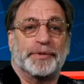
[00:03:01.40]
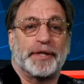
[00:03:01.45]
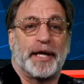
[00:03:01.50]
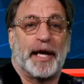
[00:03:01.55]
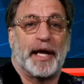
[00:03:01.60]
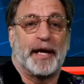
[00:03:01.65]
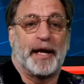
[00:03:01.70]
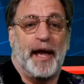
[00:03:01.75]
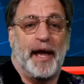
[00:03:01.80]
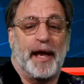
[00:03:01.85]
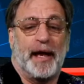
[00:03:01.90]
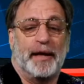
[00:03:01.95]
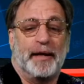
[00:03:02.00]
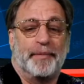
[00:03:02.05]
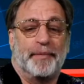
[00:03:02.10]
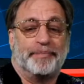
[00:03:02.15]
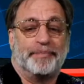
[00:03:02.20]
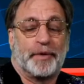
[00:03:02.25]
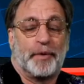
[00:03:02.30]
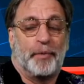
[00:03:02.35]
hey,
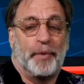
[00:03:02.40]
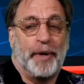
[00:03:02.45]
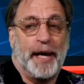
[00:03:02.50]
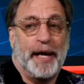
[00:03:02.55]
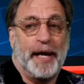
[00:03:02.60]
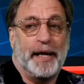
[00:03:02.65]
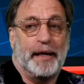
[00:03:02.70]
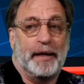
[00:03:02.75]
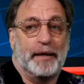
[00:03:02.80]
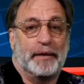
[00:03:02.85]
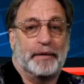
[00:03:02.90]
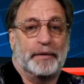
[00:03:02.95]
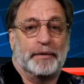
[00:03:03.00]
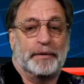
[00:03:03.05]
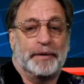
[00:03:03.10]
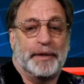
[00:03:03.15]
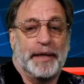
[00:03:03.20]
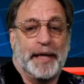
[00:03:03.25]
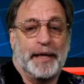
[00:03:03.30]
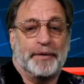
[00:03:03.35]
we
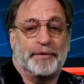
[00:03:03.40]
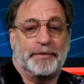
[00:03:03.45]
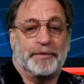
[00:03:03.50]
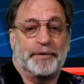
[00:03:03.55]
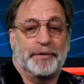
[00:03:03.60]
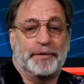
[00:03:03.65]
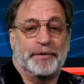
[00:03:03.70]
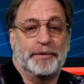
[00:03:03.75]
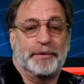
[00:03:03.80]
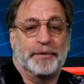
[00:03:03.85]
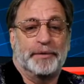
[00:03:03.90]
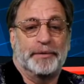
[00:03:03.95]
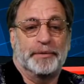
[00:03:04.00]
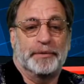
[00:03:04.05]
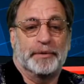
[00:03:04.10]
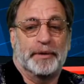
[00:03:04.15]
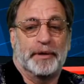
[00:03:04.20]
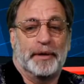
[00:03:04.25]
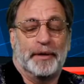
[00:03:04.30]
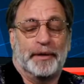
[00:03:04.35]
need to
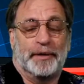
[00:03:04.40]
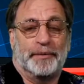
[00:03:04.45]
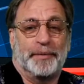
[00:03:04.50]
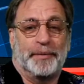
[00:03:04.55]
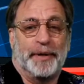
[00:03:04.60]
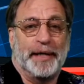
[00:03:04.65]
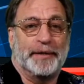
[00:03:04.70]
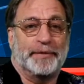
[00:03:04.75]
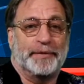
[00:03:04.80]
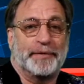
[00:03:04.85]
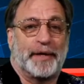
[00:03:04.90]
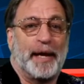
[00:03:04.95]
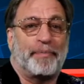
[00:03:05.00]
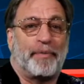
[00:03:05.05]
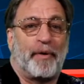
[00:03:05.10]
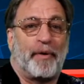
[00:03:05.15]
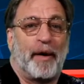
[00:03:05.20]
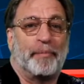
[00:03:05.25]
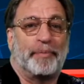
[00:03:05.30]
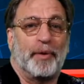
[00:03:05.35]
keep our
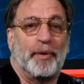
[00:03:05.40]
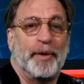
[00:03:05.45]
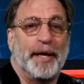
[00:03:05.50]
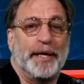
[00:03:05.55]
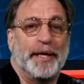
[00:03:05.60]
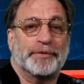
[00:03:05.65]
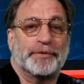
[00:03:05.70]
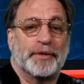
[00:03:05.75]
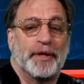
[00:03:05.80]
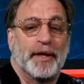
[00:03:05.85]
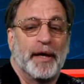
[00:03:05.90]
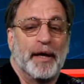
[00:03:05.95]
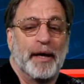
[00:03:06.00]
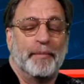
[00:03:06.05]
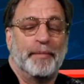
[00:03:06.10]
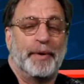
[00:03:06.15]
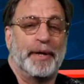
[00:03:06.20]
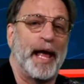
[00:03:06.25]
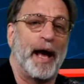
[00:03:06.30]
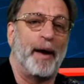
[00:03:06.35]
employees, but
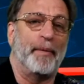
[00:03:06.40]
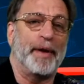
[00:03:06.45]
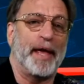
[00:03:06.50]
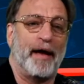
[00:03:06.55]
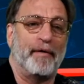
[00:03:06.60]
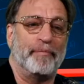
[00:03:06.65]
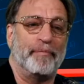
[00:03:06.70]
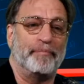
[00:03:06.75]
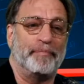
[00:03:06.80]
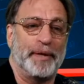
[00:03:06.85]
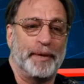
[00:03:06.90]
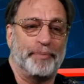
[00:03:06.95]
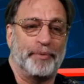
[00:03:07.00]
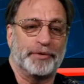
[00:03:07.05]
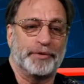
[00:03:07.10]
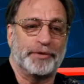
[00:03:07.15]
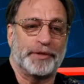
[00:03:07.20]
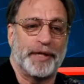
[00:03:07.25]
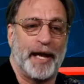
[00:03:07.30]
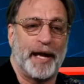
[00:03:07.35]
now we have people
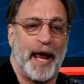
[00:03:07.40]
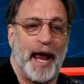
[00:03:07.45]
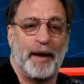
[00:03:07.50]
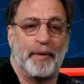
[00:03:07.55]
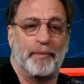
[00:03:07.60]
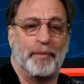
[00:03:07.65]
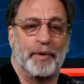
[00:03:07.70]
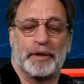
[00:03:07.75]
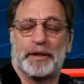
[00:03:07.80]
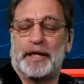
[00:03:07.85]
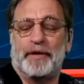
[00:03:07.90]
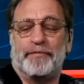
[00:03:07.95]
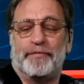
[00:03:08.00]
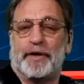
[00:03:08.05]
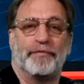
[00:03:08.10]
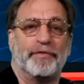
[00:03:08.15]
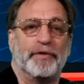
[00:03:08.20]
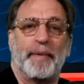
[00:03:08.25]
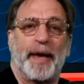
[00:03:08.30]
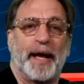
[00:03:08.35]
saying, hey, we're leaving if you
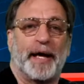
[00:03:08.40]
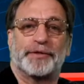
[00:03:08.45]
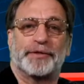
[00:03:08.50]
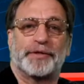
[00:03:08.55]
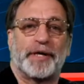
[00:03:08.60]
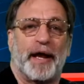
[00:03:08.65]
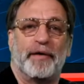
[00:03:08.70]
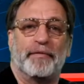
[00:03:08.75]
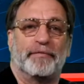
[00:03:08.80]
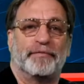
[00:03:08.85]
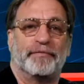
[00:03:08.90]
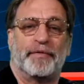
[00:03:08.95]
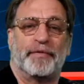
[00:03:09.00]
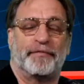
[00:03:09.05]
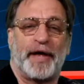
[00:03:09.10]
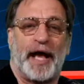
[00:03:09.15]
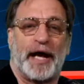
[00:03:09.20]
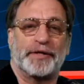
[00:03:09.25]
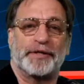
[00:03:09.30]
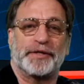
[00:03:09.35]
make us get
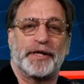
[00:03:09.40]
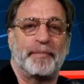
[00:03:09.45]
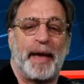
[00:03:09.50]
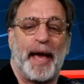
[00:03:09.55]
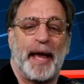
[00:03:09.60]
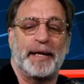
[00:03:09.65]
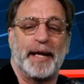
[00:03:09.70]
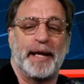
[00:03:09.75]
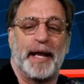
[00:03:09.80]
vaccine mandated.